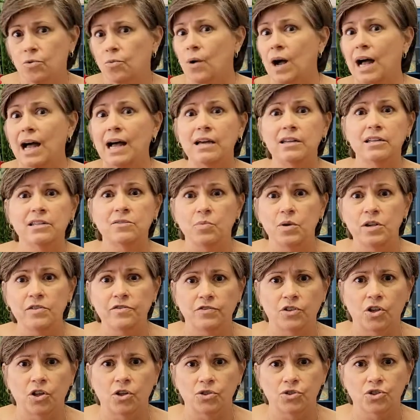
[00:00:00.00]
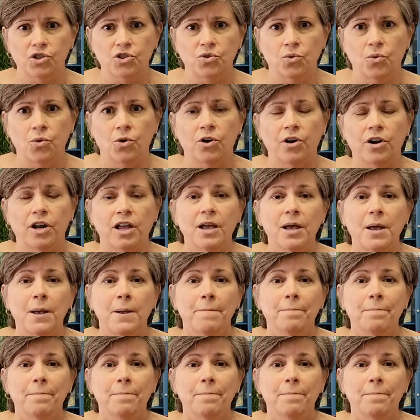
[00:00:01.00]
Why did we fall short?